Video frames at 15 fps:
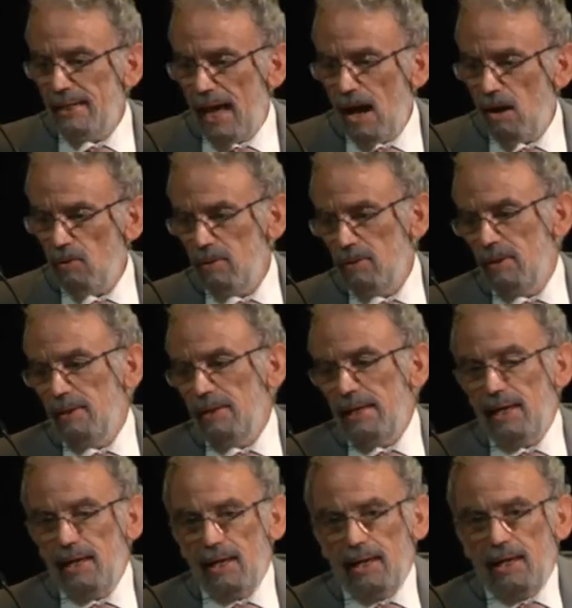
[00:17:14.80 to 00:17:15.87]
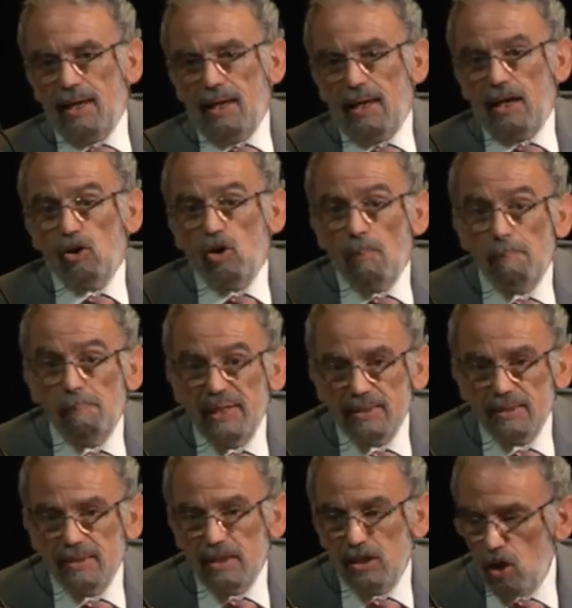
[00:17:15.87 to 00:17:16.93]
now a
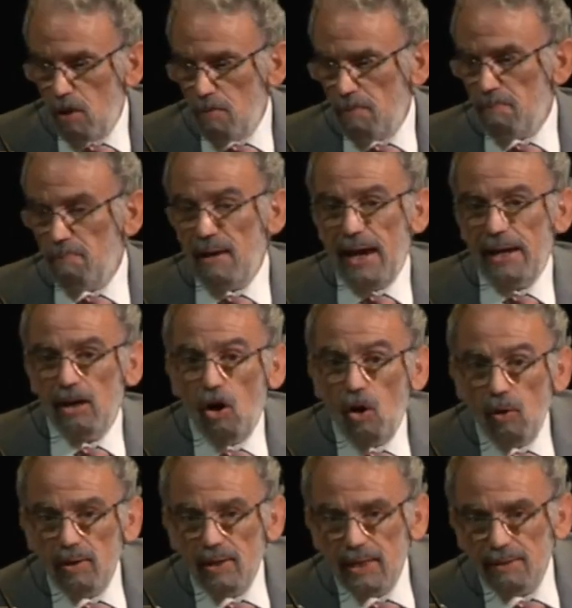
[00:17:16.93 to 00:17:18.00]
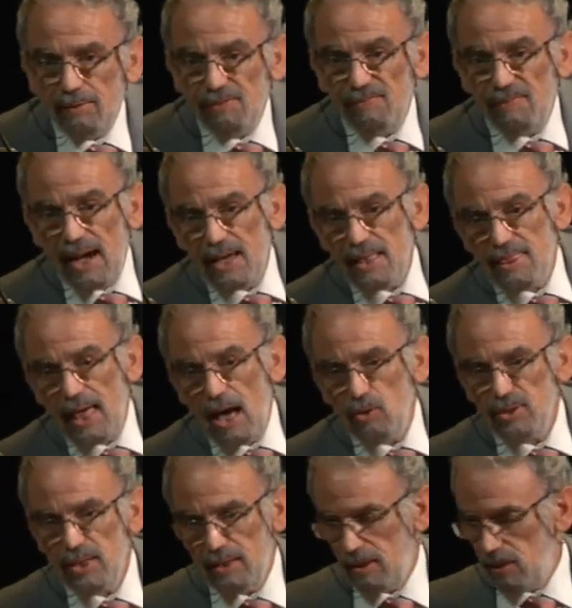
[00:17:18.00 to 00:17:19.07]
complete genome by only
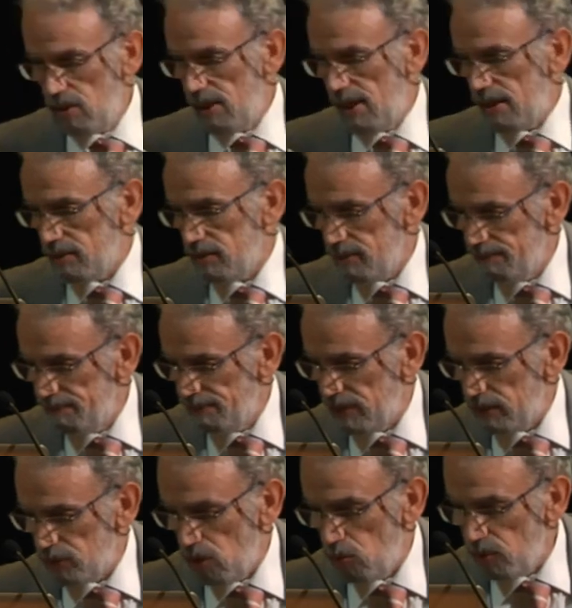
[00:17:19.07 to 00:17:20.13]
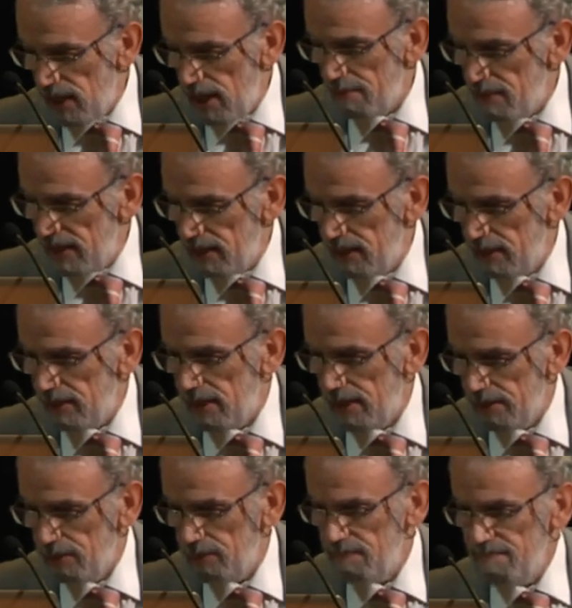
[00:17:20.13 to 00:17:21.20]
$5,000. So we are very near,
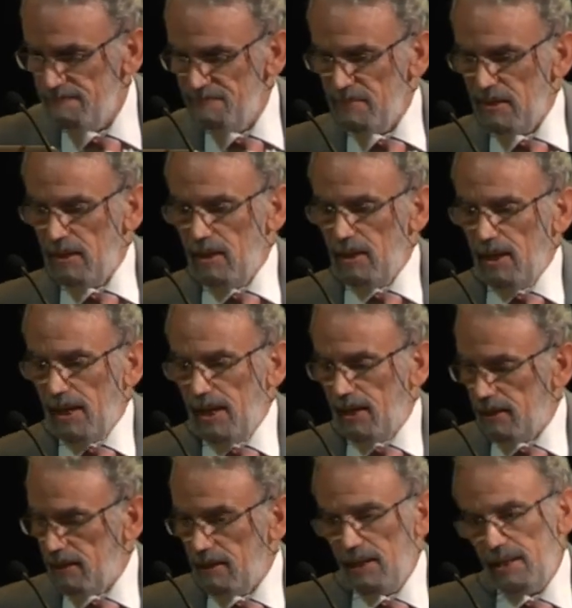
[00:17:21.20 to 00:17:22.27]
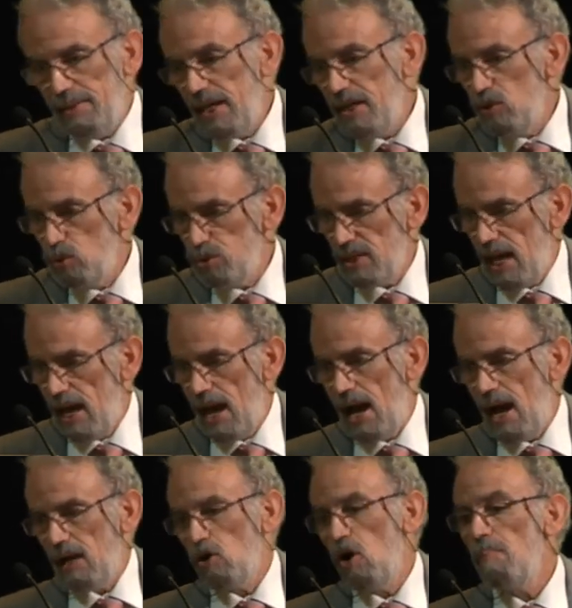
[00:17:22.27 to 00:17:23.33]
no? And they use
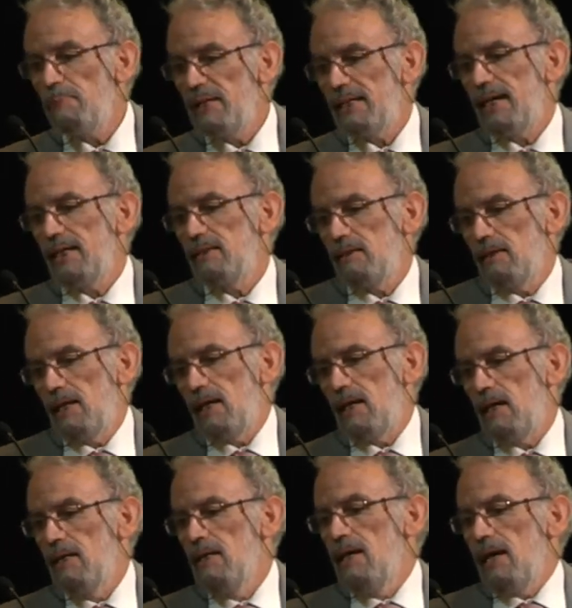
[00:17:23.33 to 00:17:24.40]
a complicated